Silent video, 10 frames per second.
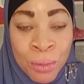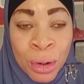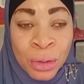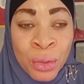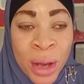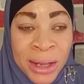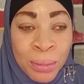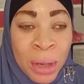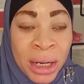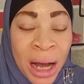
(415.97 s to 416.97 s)
But we'll
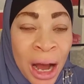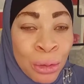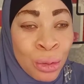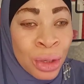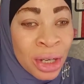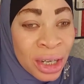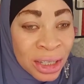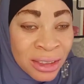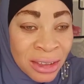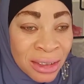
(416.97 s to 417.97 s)
explain how to
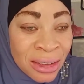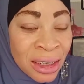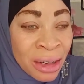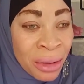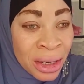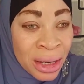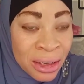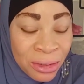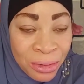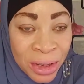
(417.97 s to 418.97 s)
increase this in our
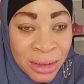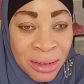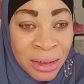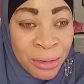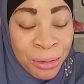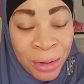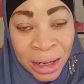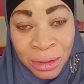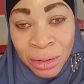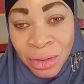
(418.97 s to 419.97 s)
next phase, the
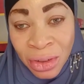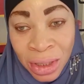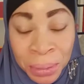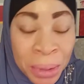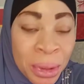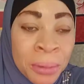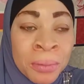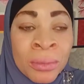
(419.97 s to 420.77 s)
factor 2 maybe.